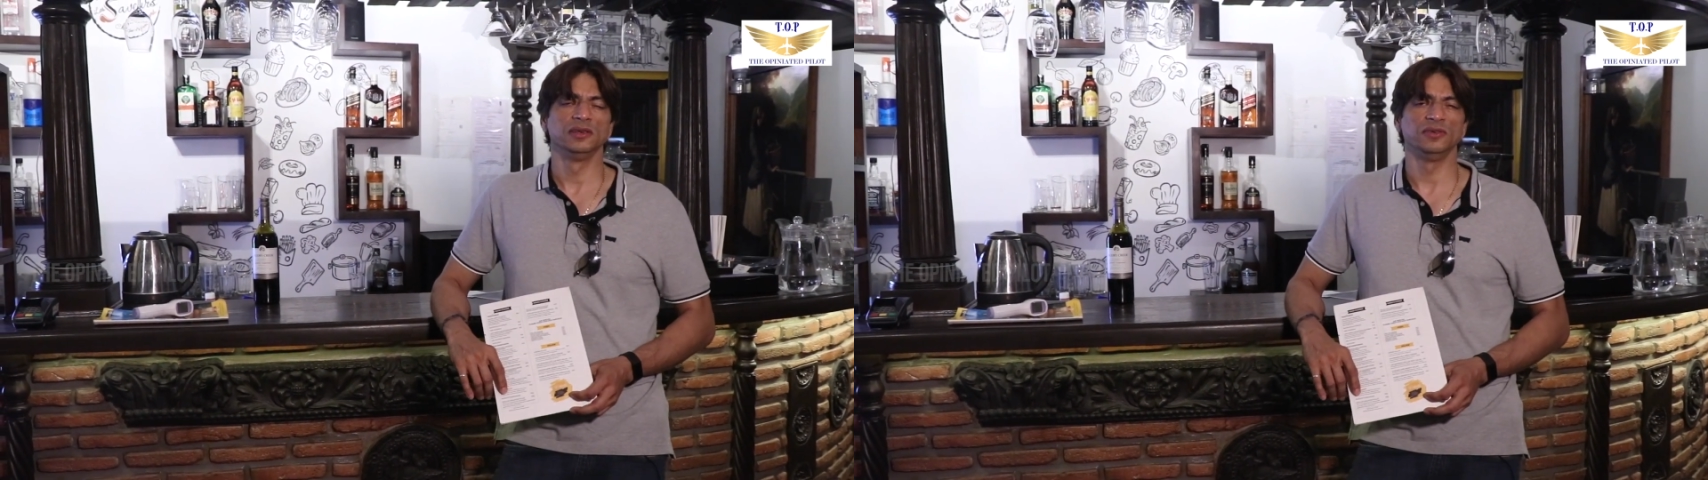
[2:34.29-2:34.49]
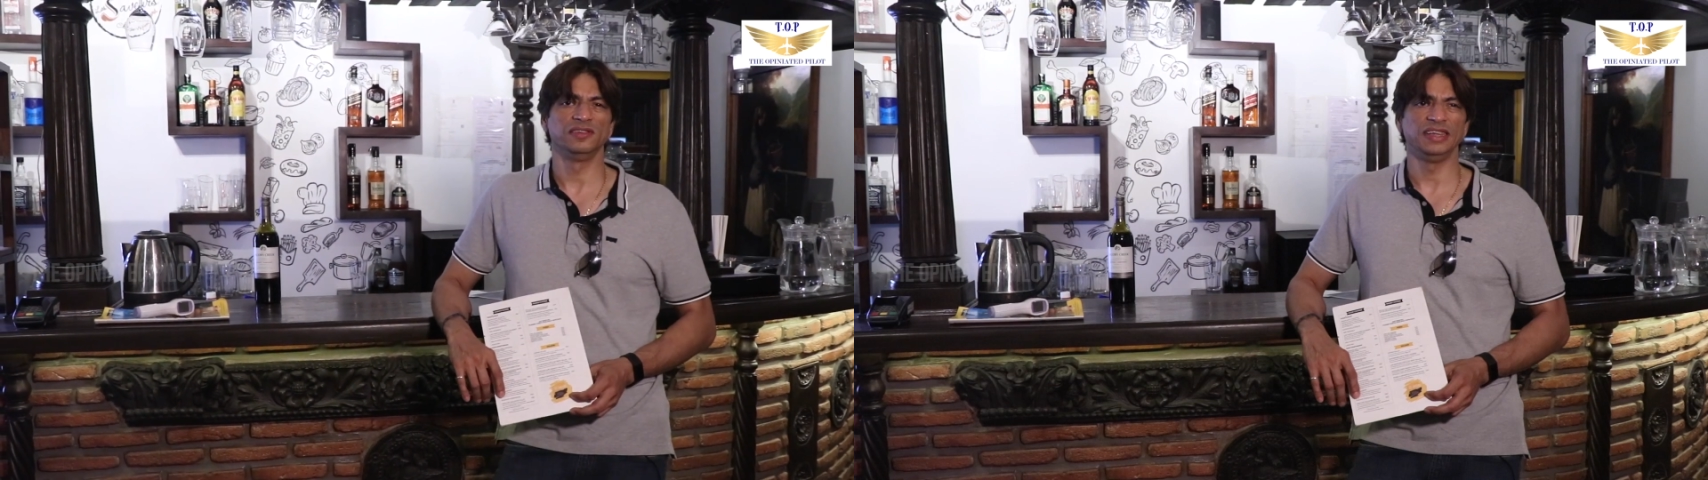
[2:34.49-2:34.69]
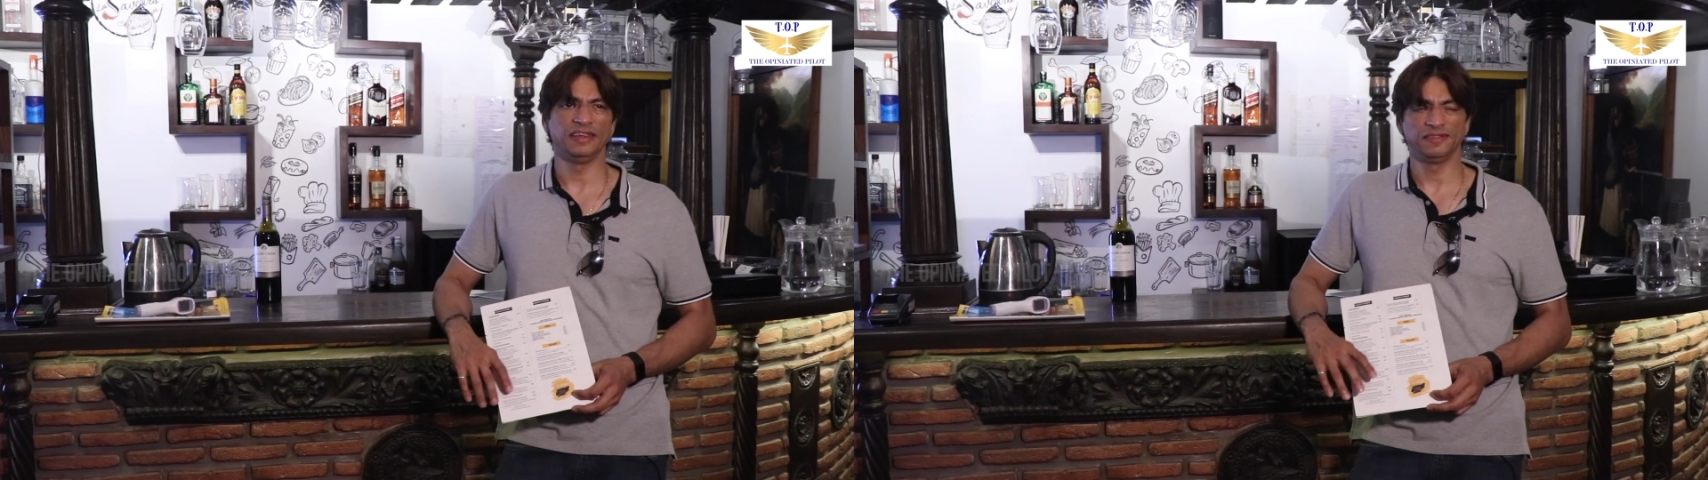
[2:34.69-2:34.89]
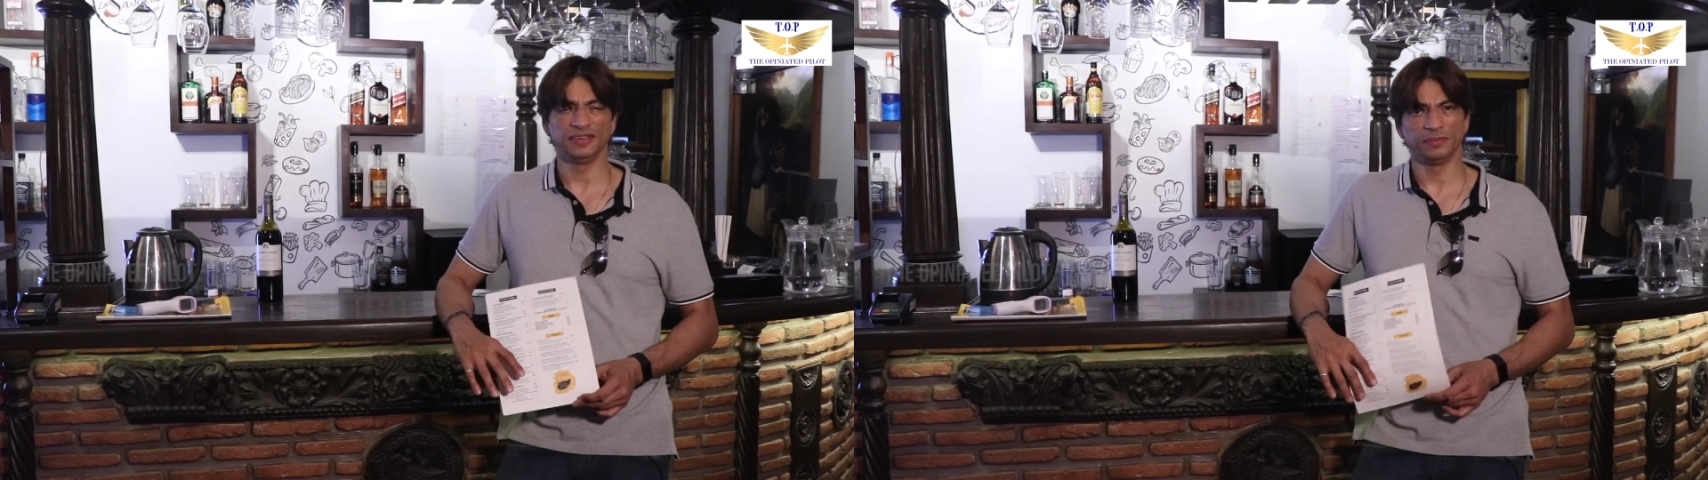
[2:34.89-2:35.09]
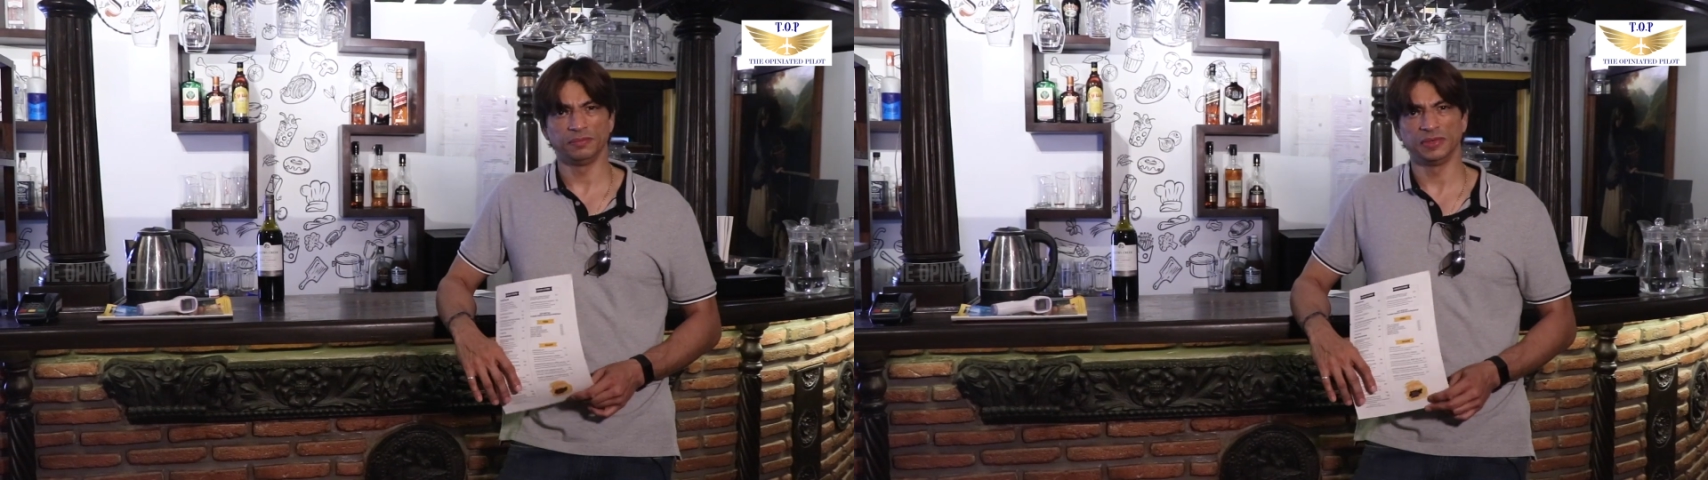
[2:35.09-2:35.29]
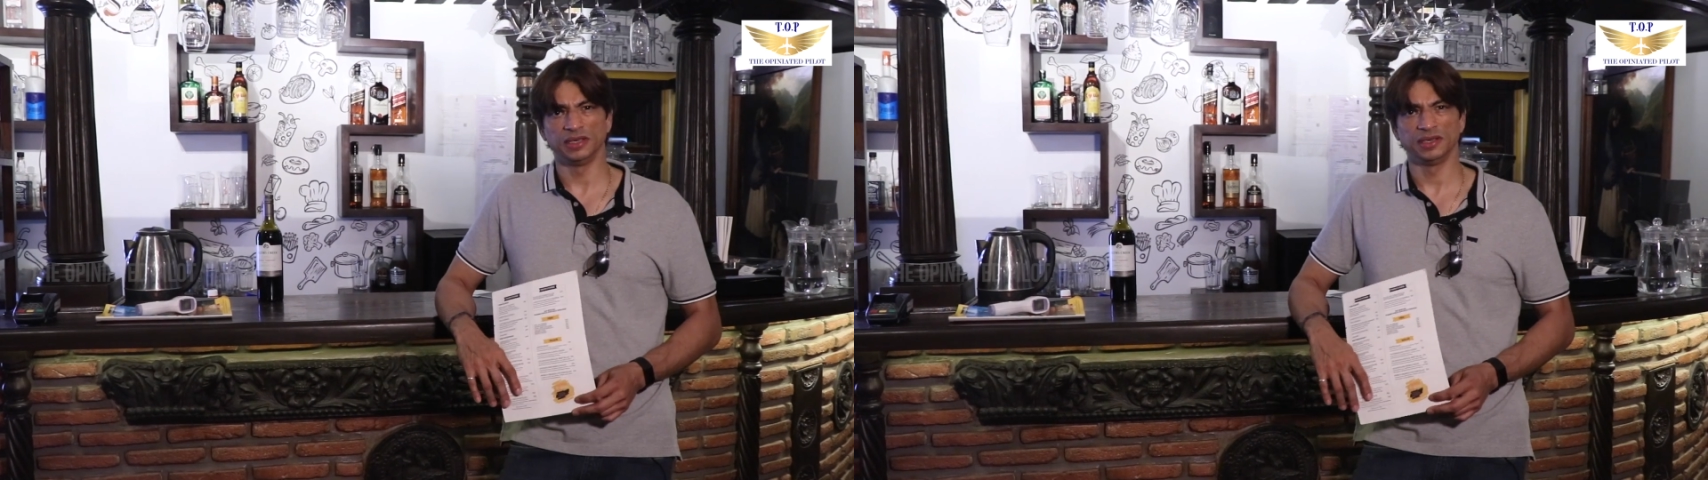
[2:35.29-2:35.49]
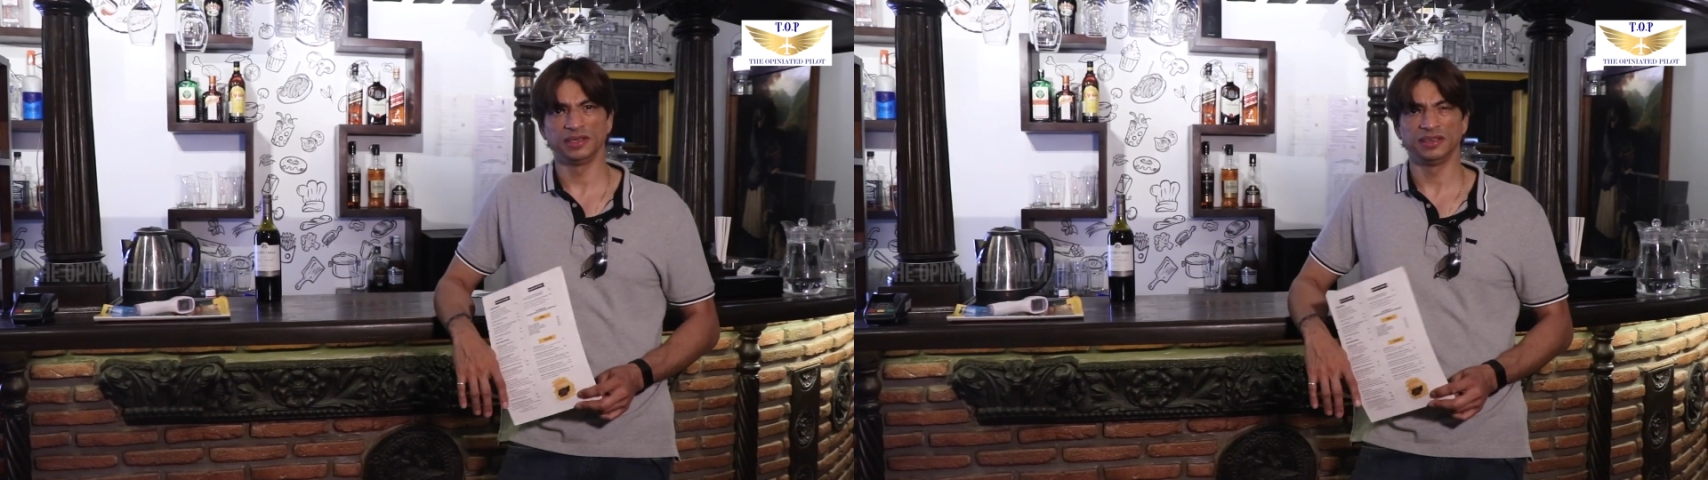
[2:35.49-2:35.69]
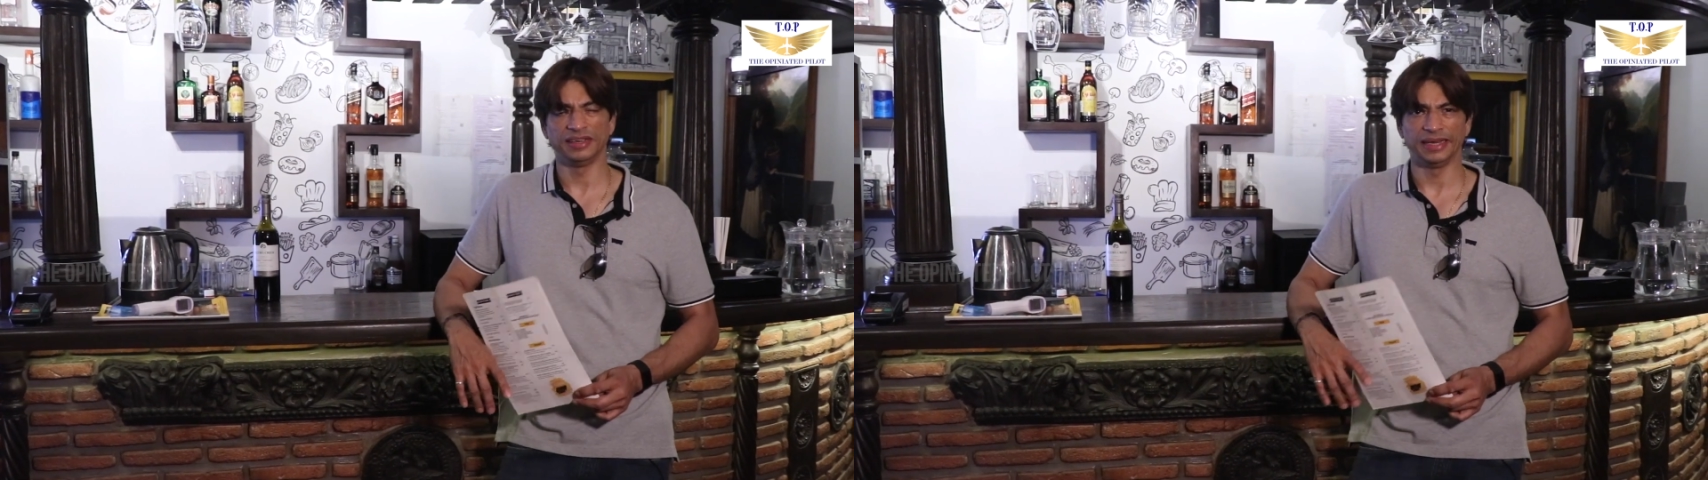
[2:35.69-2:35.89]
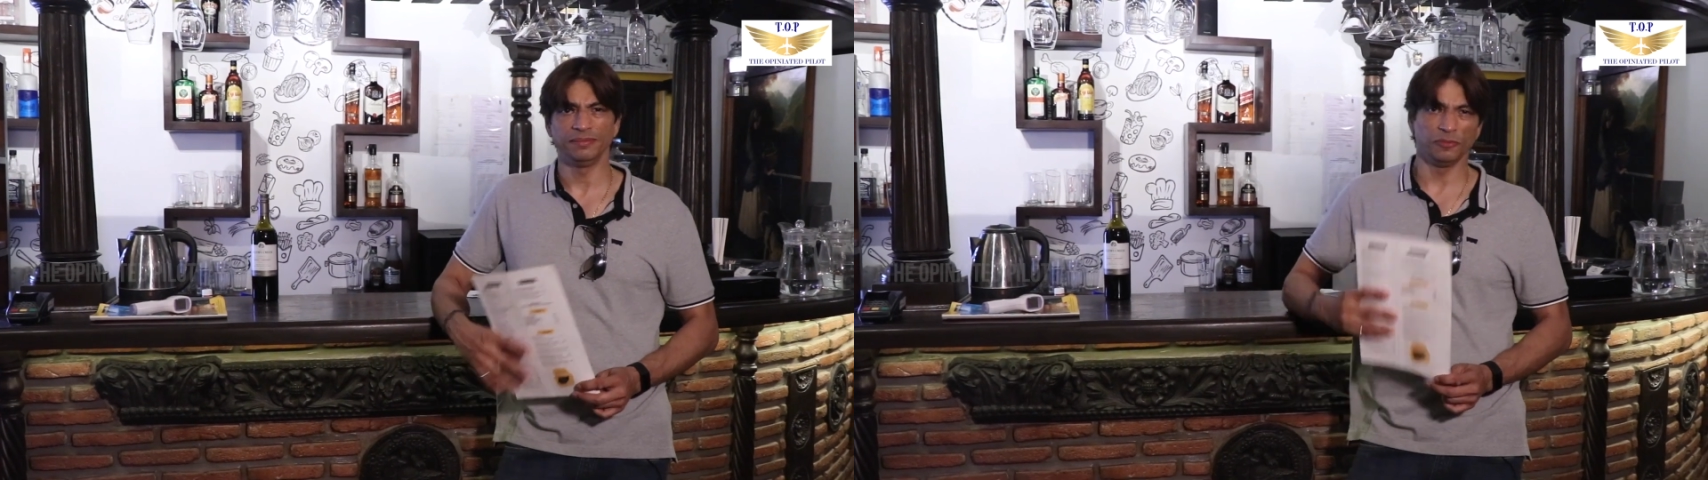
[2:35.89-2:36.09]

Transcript: to save some time,